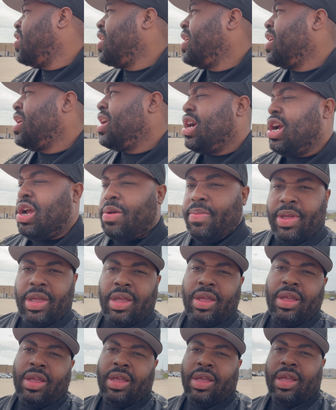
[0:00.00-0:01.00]
You hear me?
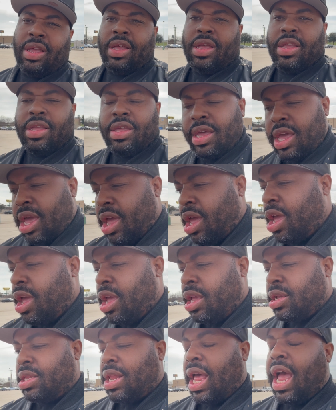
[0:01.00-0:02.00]
With that. Yeah,
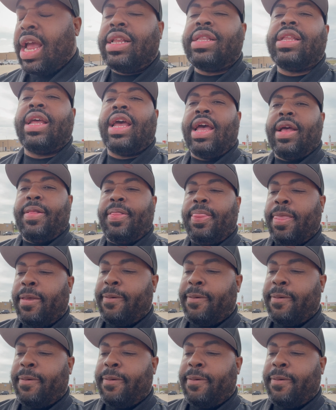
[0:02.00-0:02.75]
it's like that.